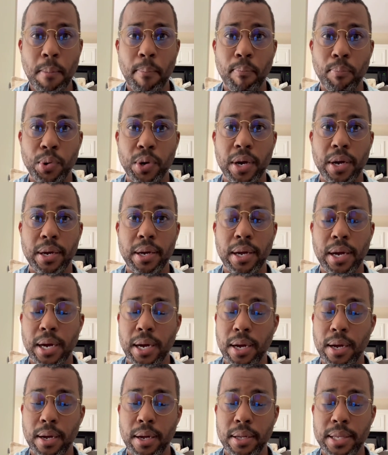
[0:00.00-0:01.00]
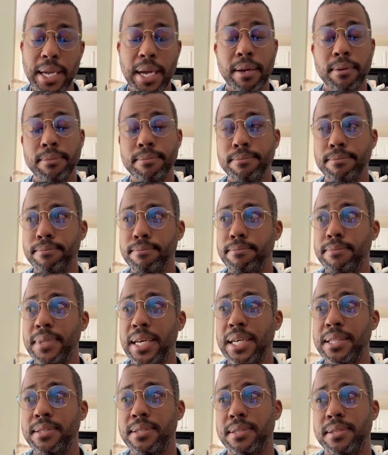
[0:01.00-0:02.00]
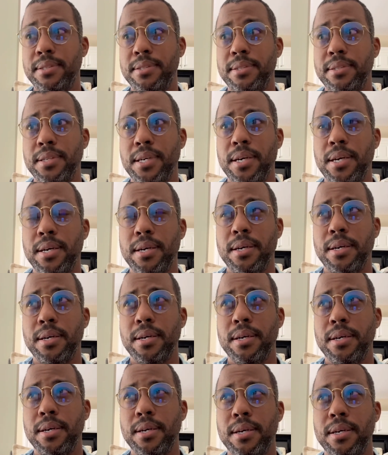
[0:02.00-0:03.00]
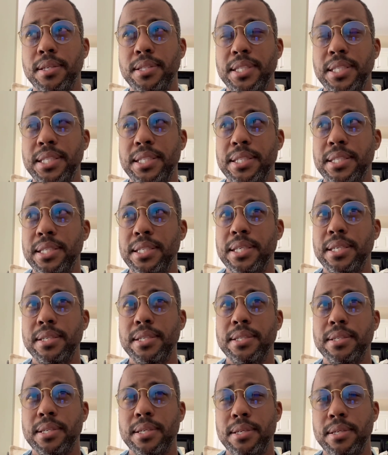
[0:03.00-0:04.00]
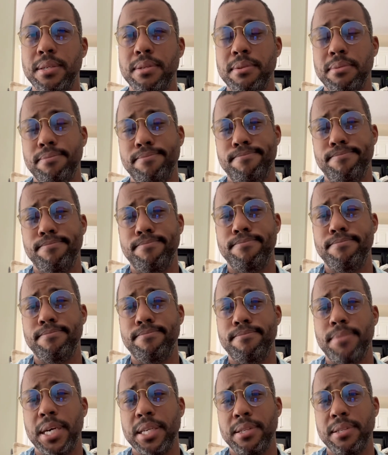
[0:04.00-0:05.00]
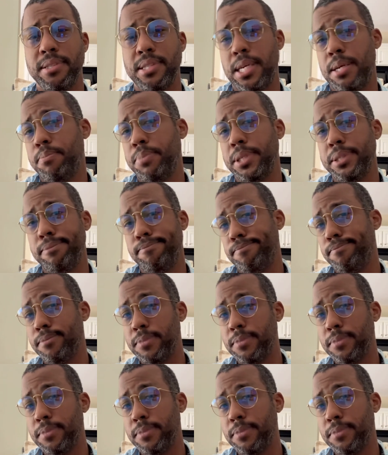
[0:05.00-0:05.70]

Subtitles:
but yeah, that's CTD and Niskin bottle sampling.